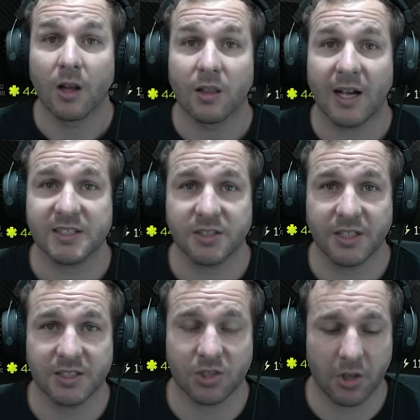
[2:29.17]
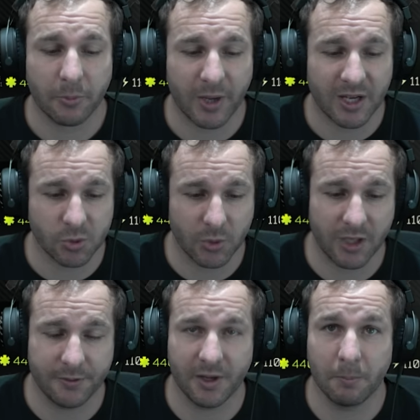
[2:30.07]
Lastly, inside the pouch, we
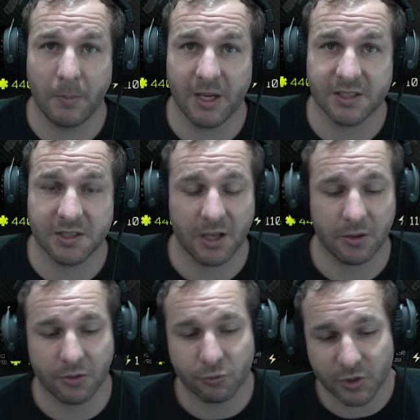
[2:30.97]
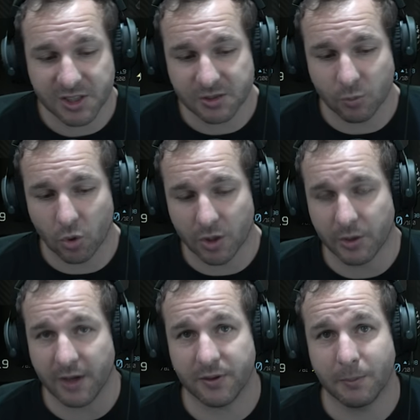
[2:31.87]
have our meds. Now, the reason why we
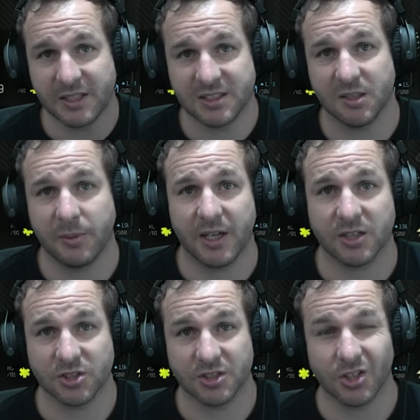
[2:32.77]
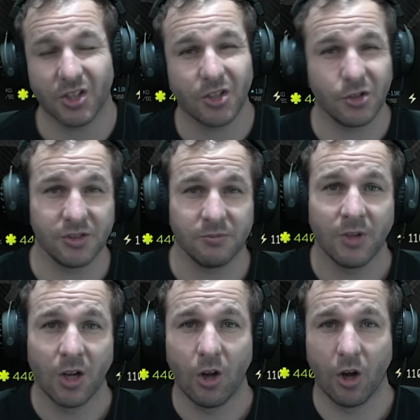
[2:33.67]
have the meds in the pouch is you're going to use them
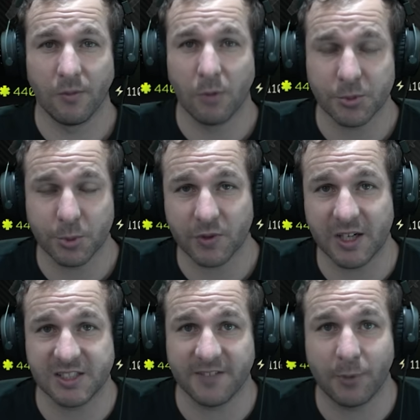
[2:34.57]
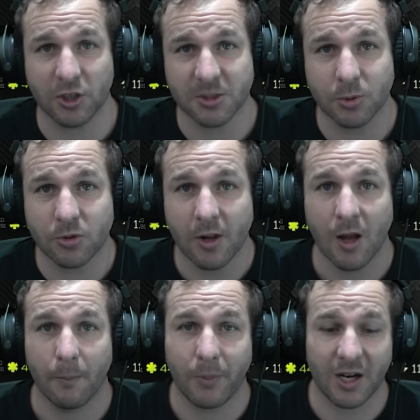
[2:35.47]
over multiple raids if possible.
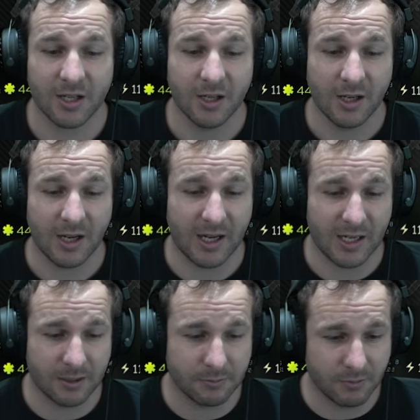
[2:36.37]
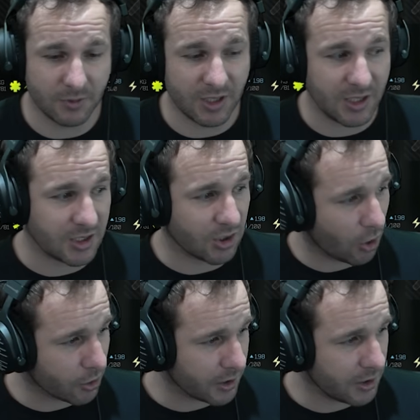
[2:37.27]
But the
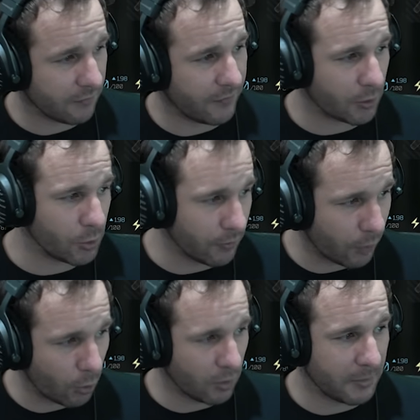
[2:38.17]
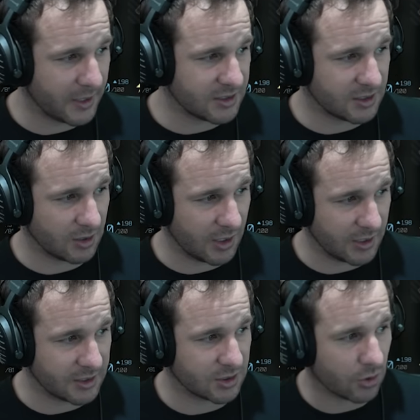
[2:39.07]
entirety value of all the meds
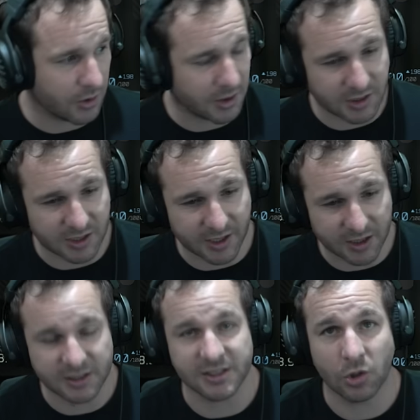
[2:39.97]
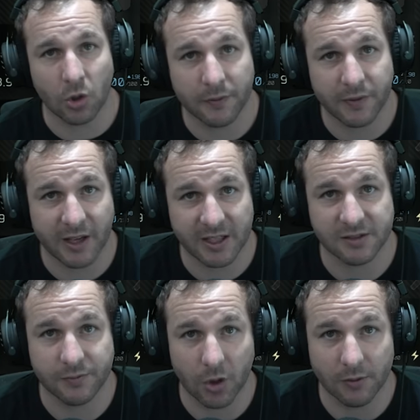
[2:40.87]
inside the container is
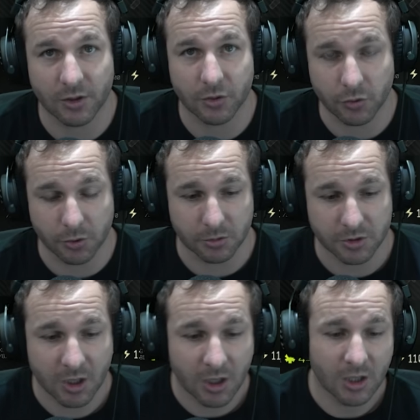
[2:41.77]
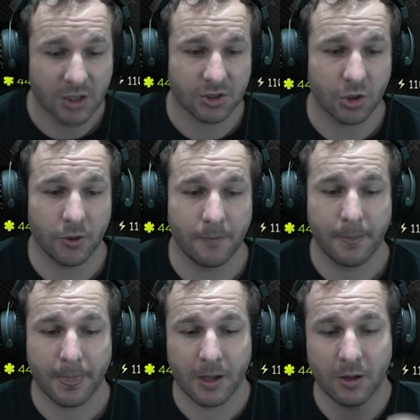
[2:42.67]
9,500 rubles. So
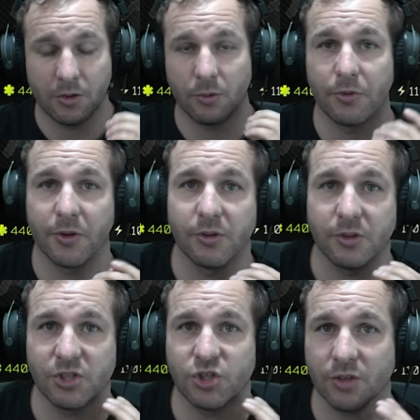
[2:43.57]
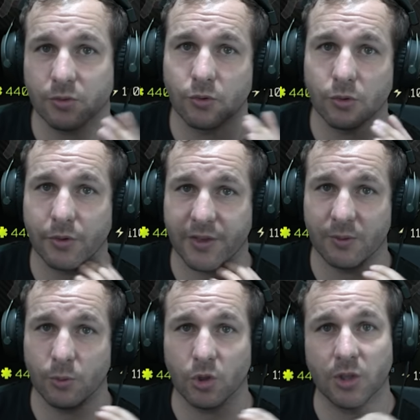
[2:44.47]
the general rule of thumb
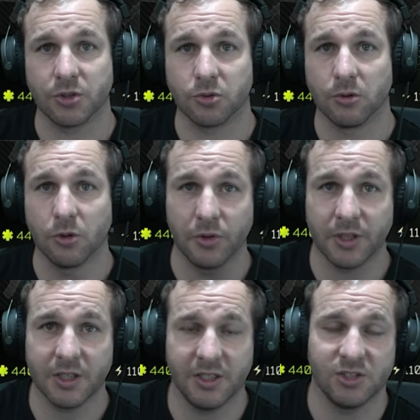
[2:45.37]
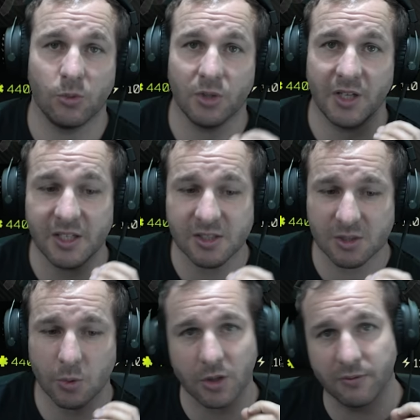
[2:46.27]
when I do looting is I want each
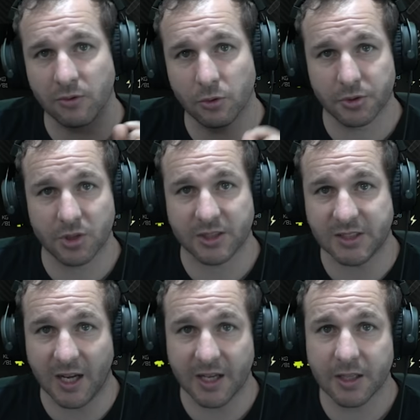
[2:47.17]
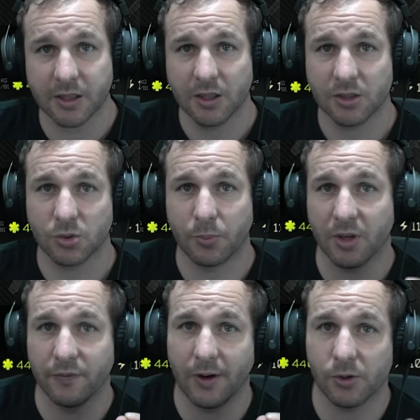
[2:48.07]
square of loot that I take could be a
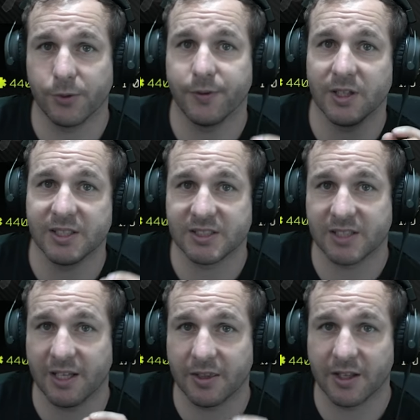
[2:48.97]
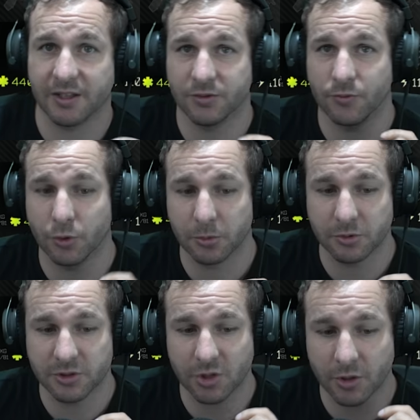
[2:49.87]
value of at least 10,000 rubles.
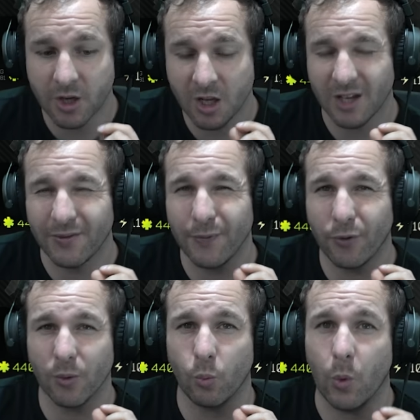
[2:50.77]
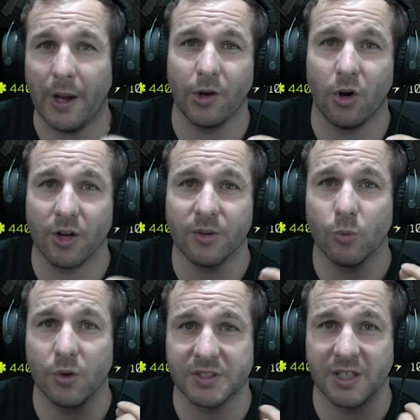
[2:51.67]
So if you find one item
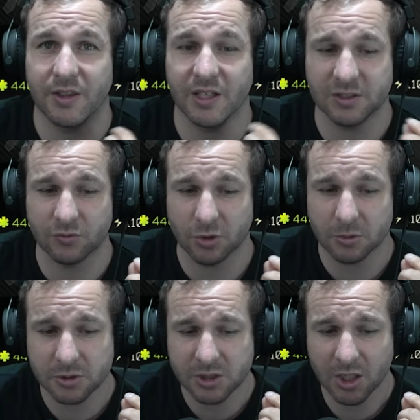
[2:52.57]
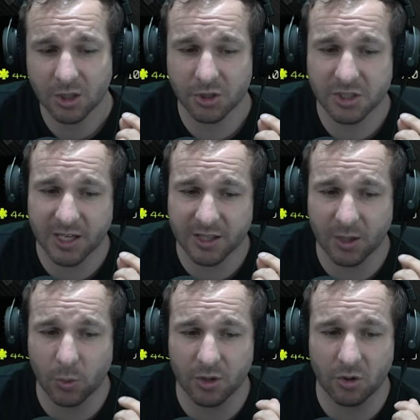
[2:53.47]
worth 10,000 rubles, you take that
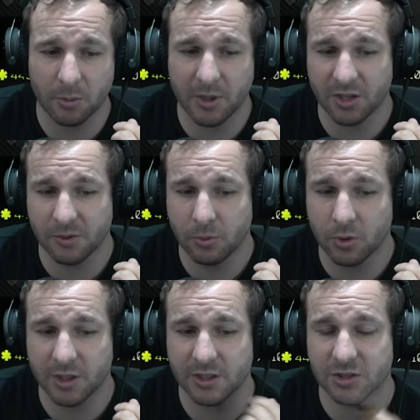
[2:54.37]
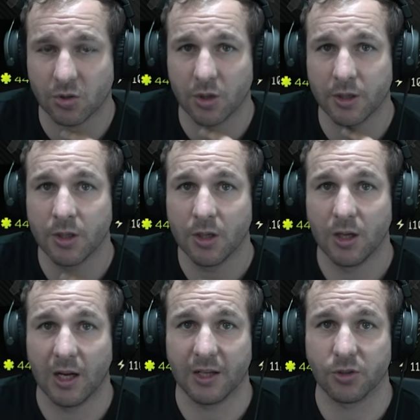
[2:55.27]
one item out, you put it inside
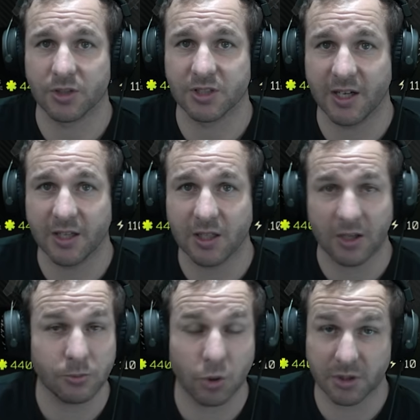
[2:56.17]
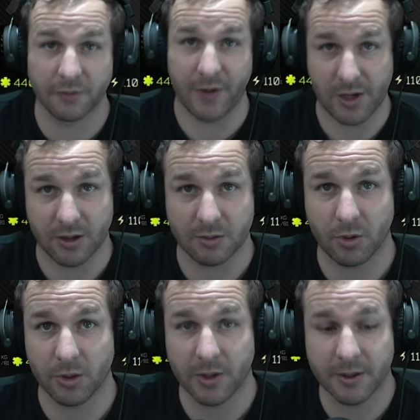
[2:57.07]
your container, and I'm talking to vendor, by
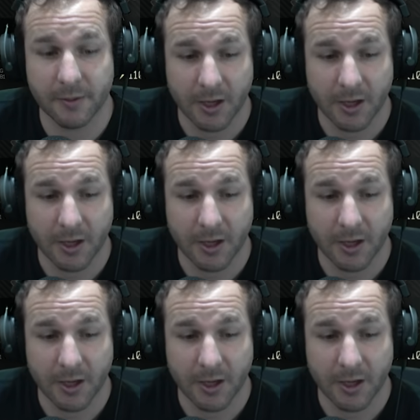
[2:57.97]
the way.